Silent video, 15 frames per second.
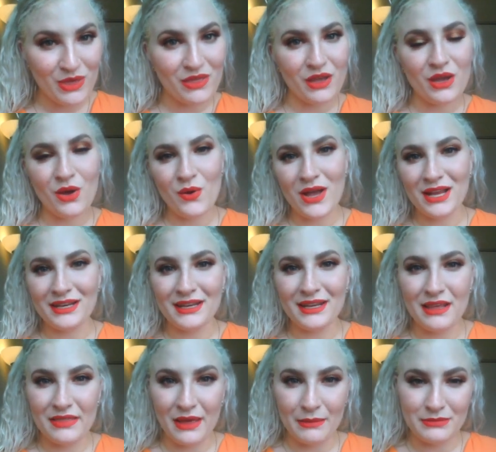then go ahead and
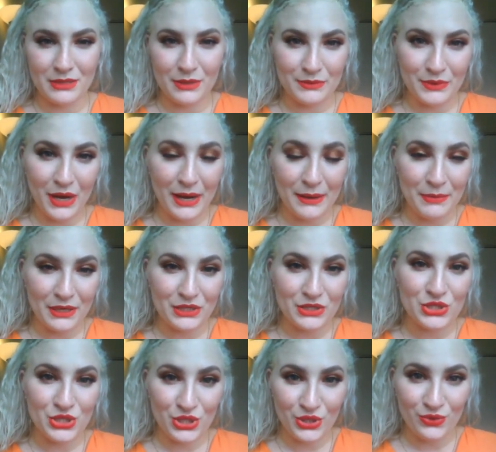hit that subscribe button
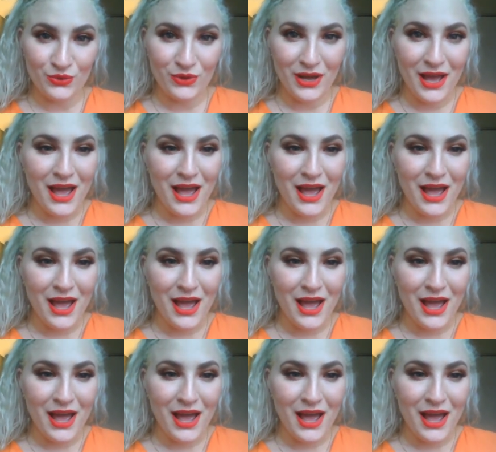too.